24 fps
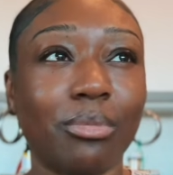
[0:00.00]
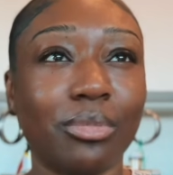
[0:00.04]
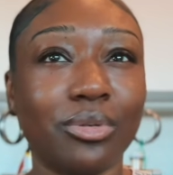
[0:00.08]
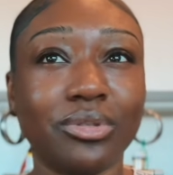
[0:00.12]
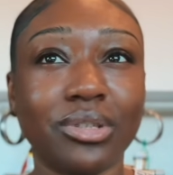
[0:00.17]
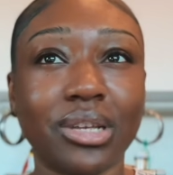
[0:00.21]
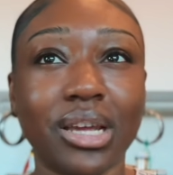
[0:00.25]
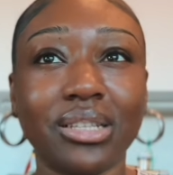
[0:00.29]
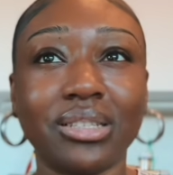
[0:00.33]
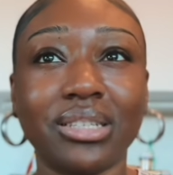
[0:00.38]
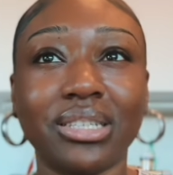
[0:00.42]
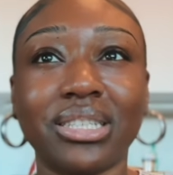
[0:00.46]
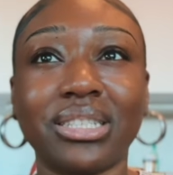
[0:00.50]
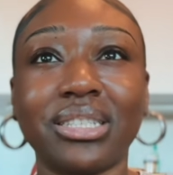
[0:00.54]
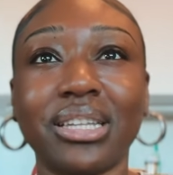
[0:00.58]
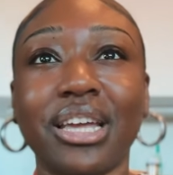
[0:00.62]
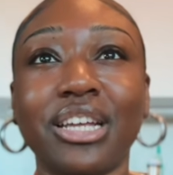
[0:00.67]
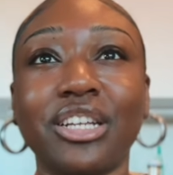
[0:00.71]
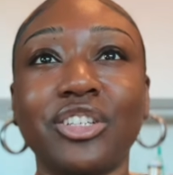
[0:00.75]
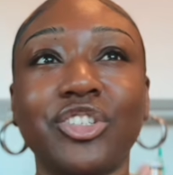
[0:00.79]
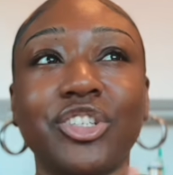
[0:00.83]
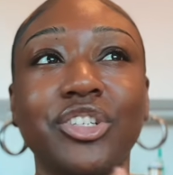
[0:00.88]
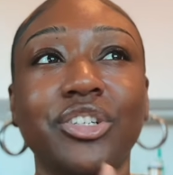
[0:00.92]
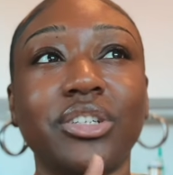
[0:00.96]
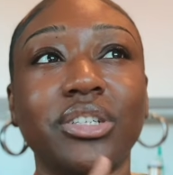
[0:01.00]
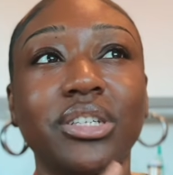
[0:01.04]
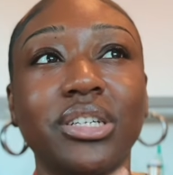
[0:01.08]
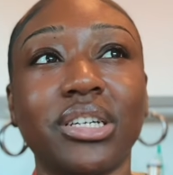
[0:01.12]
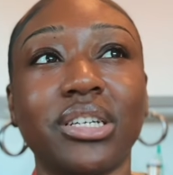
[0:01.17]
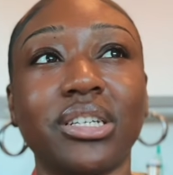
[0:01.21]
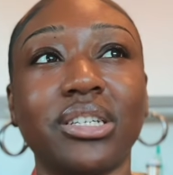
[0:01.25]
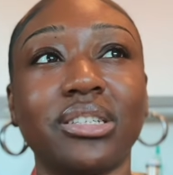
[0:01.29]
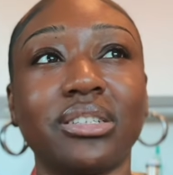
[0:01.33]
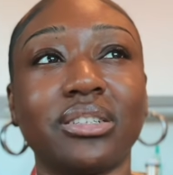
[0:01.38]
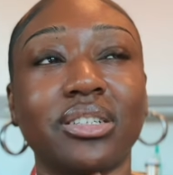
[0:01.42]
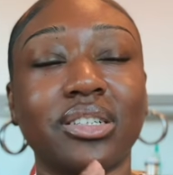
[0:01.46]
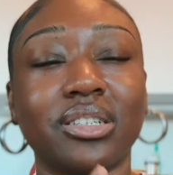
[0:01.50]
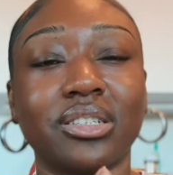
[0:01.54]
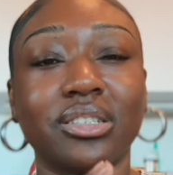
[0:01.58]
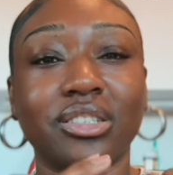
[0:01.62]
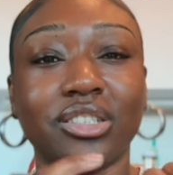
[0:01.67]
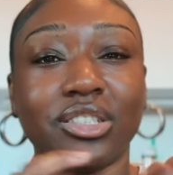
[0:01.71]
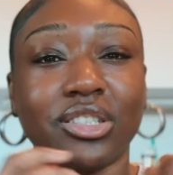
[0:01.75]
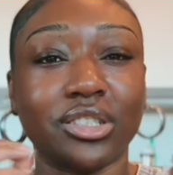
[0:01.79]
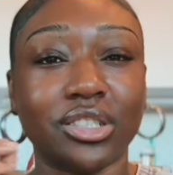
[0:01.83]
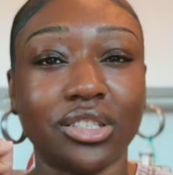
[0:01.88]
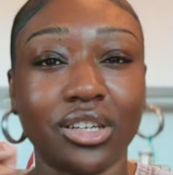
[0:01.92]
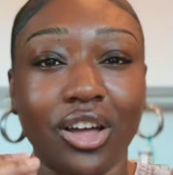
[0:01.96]
It was like this Nigerian
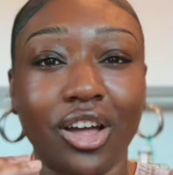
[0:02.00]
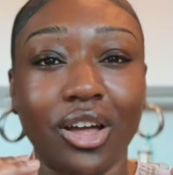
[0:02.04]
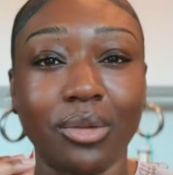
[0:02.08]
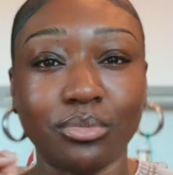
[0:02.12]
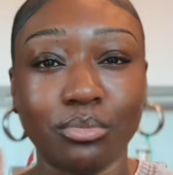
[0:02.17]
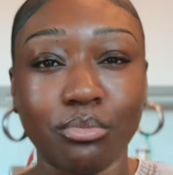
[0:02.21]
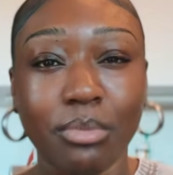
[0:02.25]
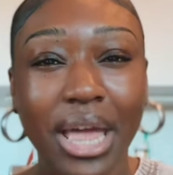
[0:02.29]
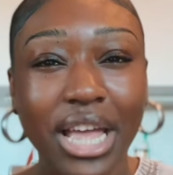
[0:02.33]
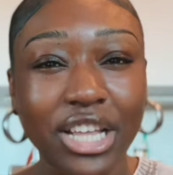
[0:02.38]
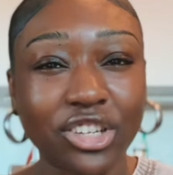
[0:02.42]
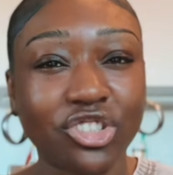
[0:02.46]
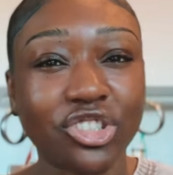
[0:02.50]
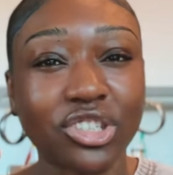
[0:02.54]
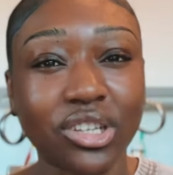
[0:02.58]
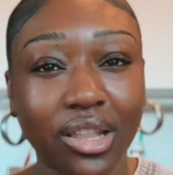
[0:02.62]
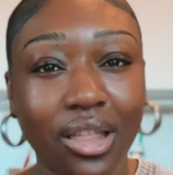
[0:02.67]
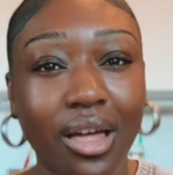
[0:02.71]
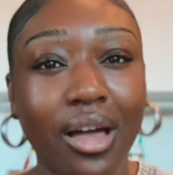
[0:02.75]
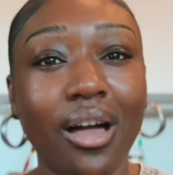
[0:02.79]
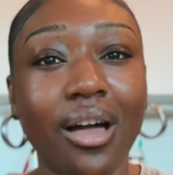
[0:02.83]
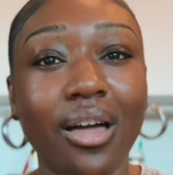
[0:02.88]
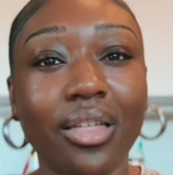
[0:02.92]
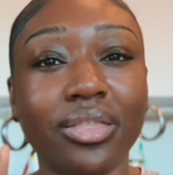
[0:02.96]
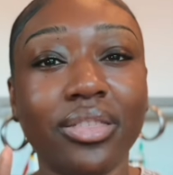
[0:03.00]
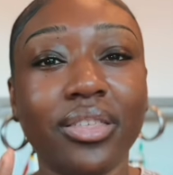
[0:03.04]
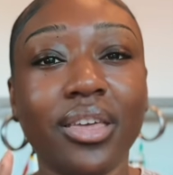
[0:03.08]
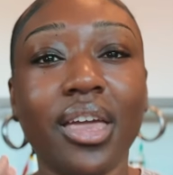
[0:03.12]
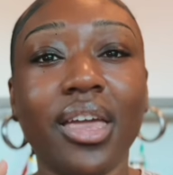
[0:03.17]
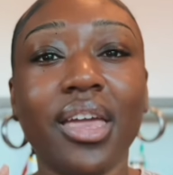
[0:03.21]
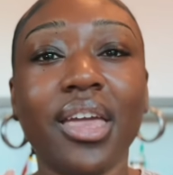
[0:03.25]
mesh cloth,